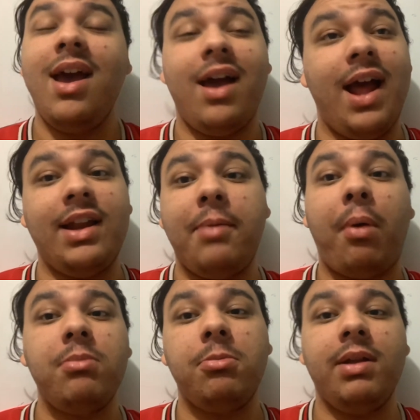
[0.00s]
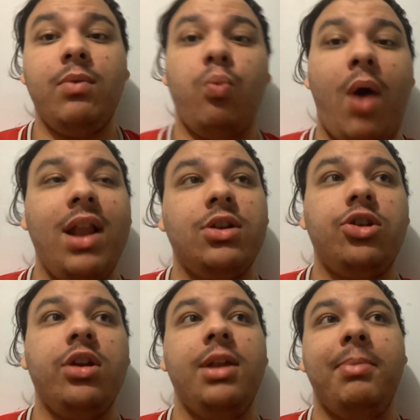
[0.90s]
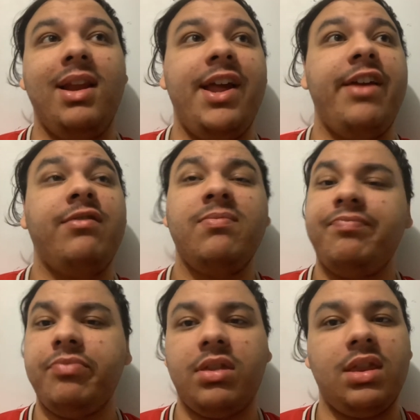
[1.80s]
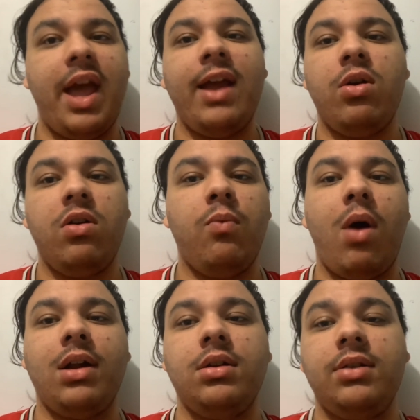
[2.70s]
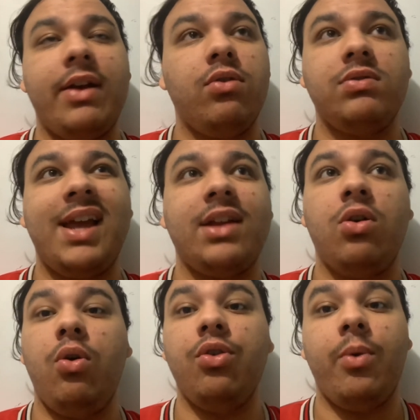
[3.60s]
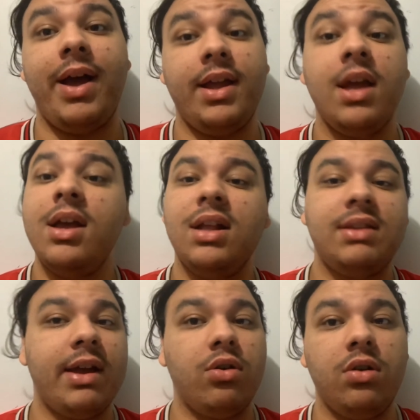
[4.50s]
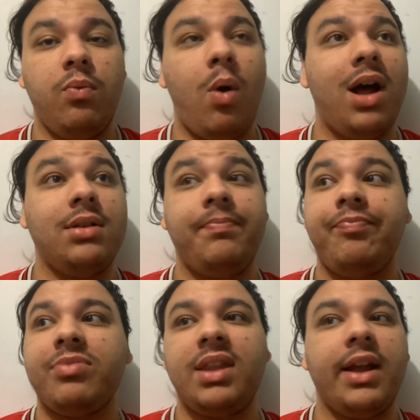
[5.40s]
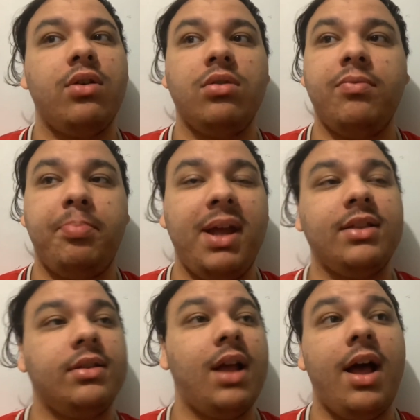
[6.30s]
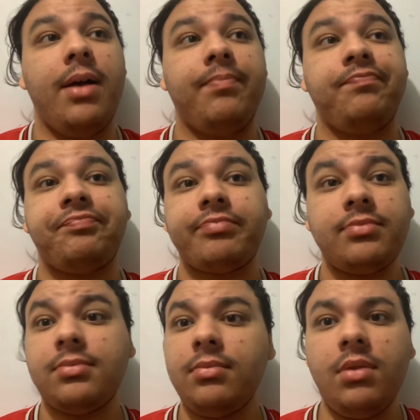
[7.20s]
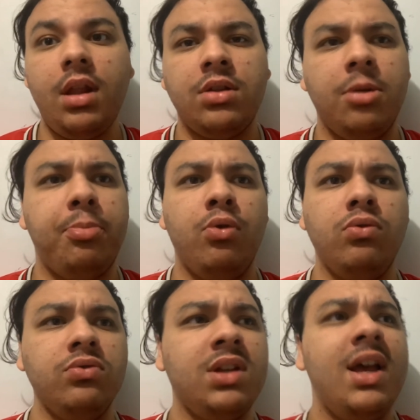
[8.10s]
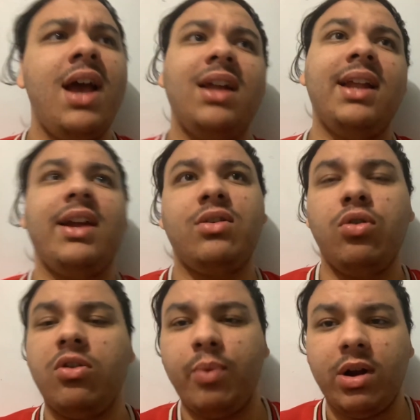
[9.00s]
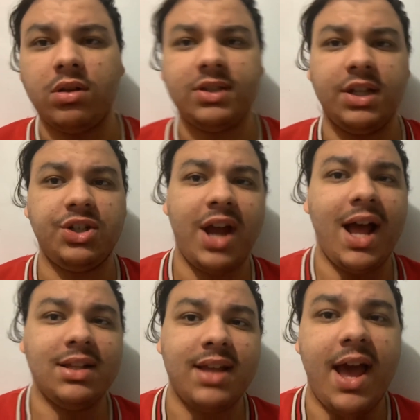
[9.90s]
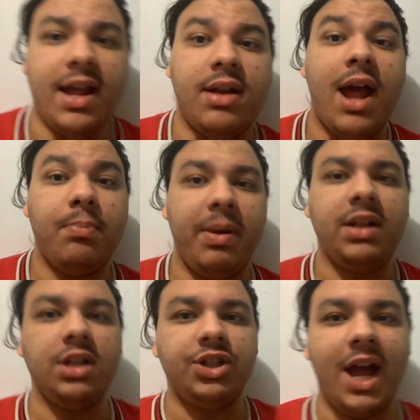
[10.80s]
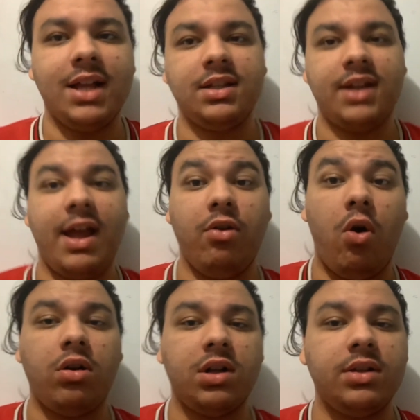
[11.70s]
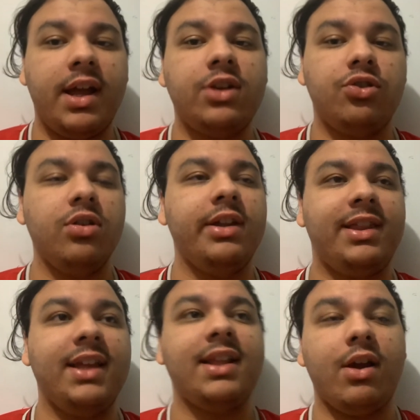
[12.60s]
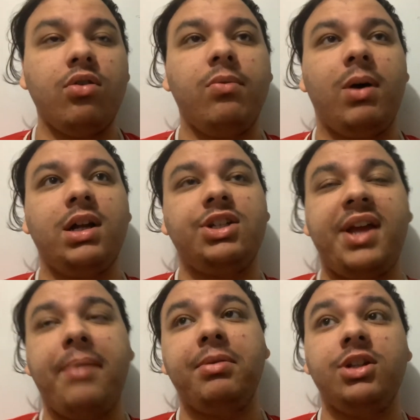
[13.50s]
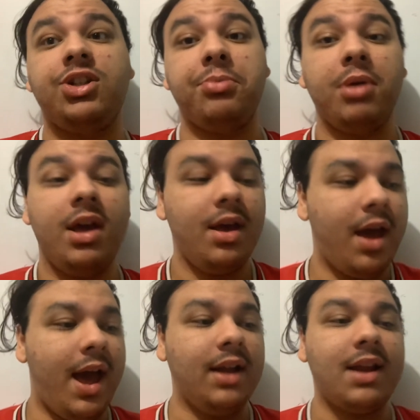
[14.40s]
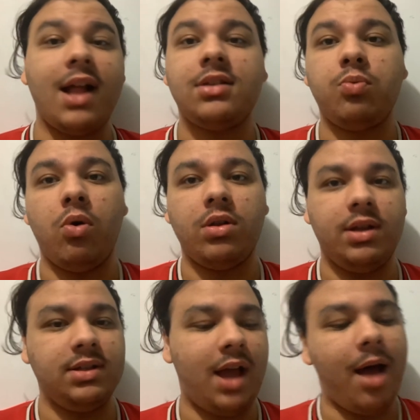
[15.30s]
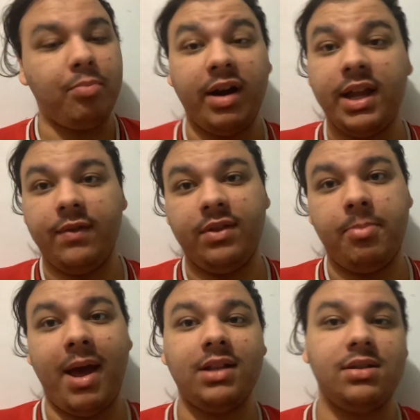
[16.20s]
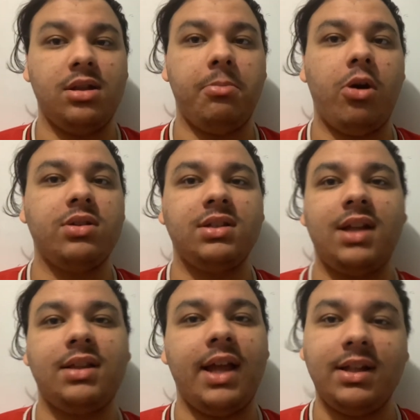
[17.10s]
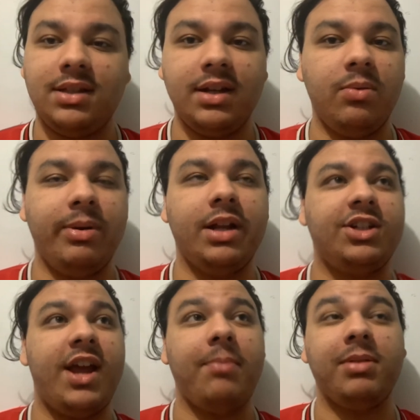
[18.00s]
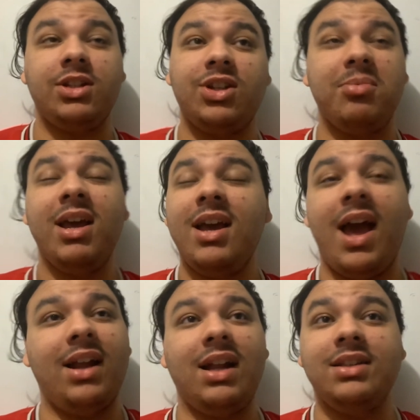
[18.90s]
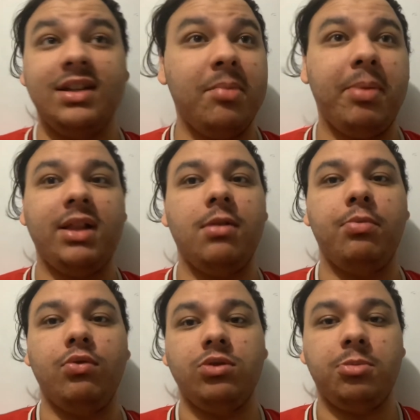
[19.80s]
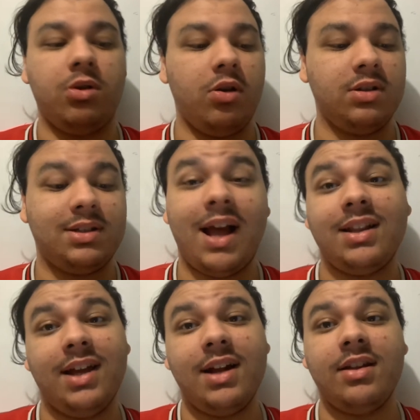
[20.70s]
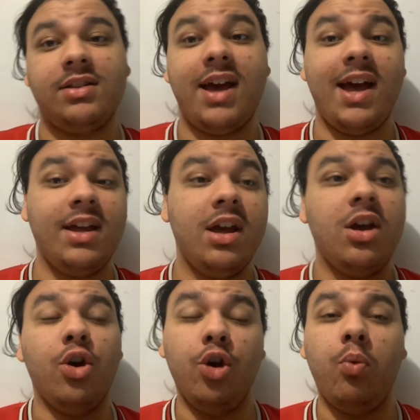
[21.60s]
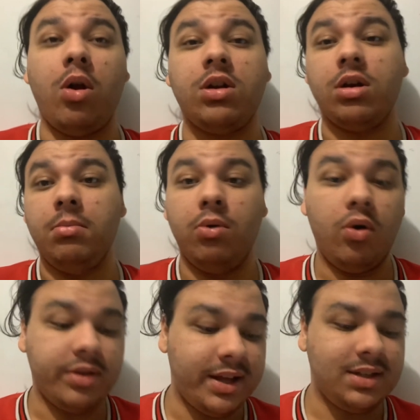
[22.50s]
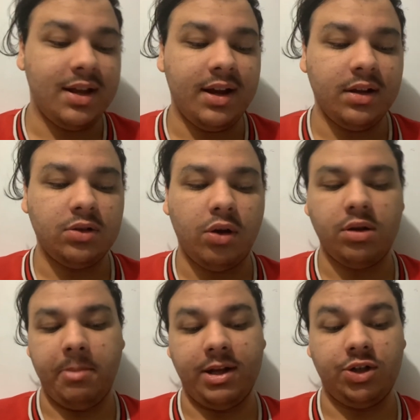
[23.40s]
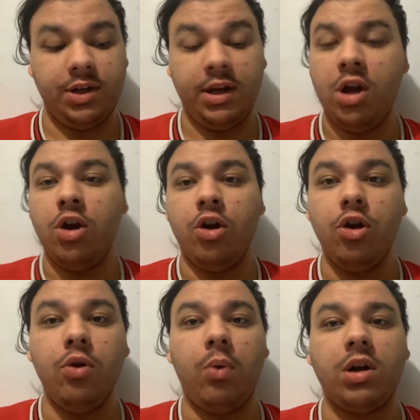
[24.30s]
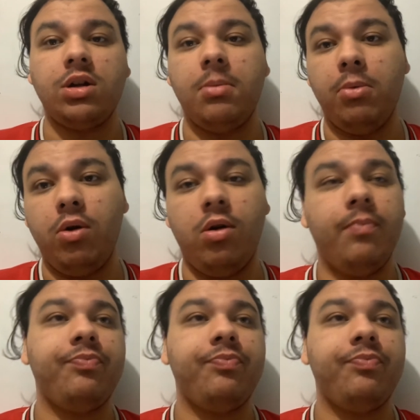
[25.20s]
And they probably well and truly believed they could have won it. They could have taken it all the way. They could have won. They could have beat the Bulls. And they could have went on to the Jazz and beat the Jazz. And they truly think they could have won a championship. And that's what is heartbreaking for the Pacers the most, is that they didn't win the championship and they didn't beat the Bulls, because at the end of the day, who wanted it more? They said it in the documentary. Who wanted it more?